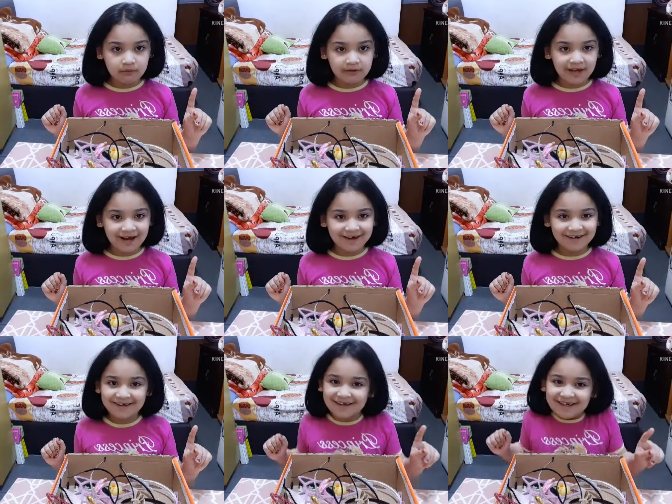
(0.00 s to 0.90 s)
Yeah.
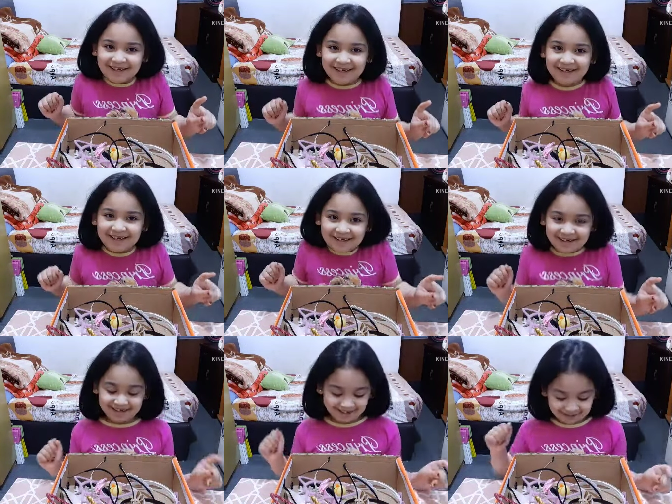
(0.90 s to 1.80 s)

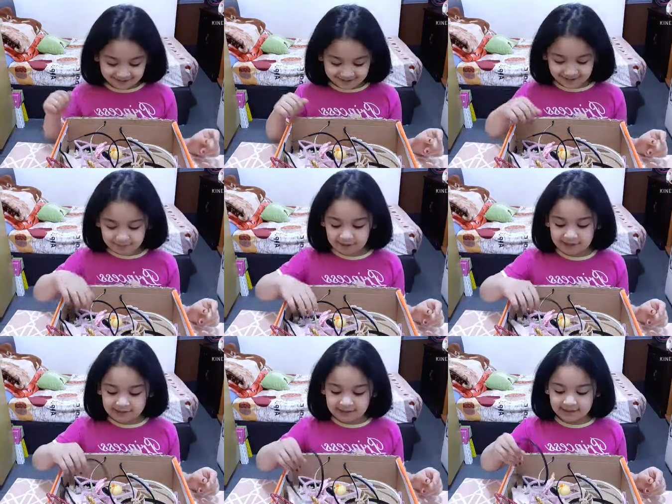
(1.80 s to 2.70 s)
There's a
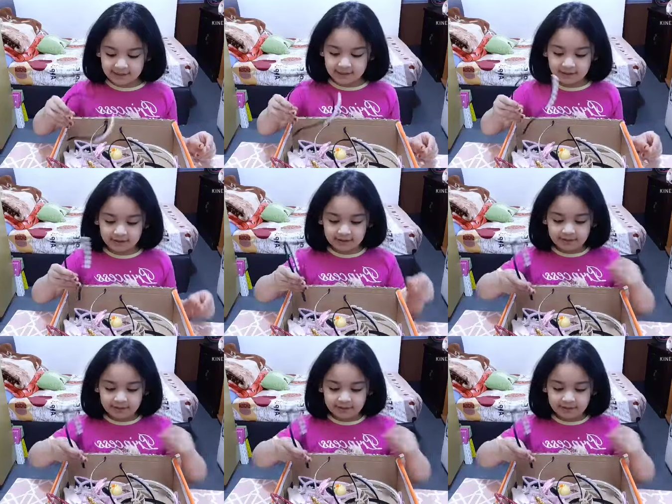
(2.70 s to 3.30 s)
surprise at the end.